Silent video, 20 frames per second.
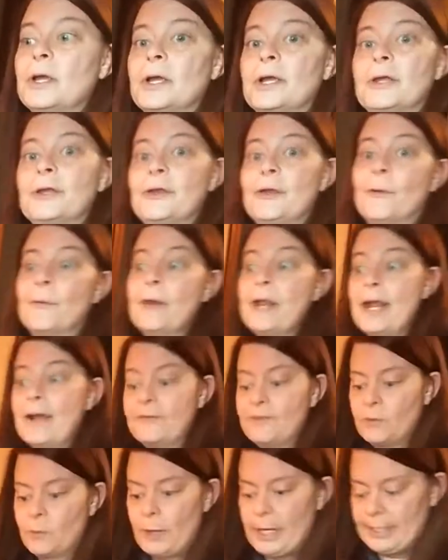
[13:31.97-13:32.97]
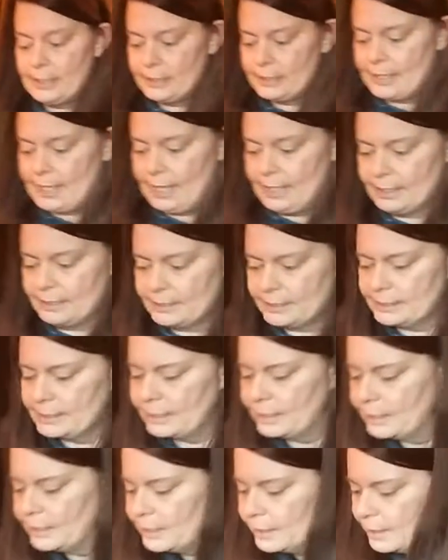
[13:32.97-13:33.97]
you don't have to waste things.
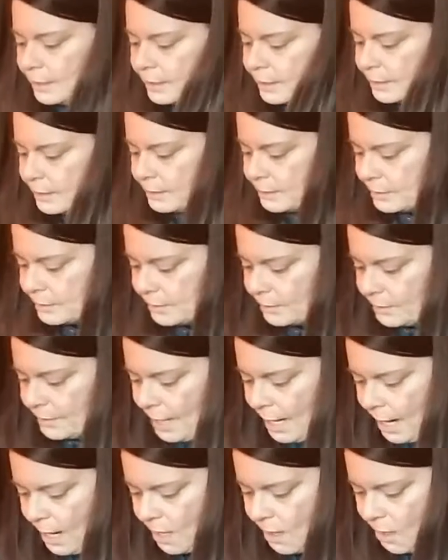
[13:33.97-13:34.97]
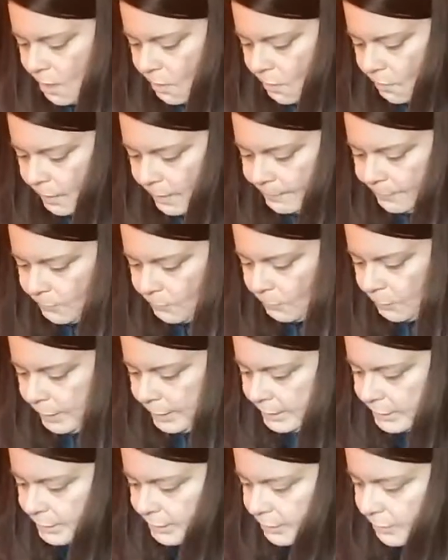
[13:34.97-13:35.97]
So now I'm going
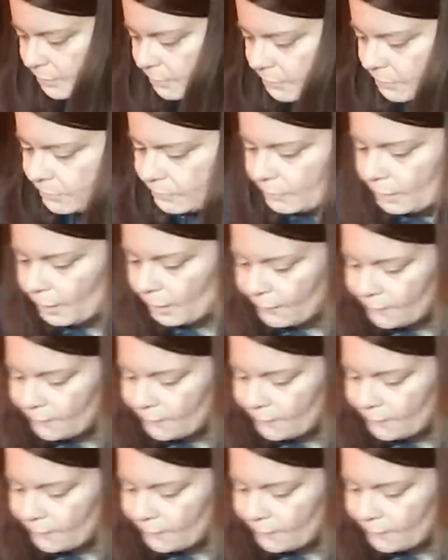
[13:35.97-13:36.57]
to look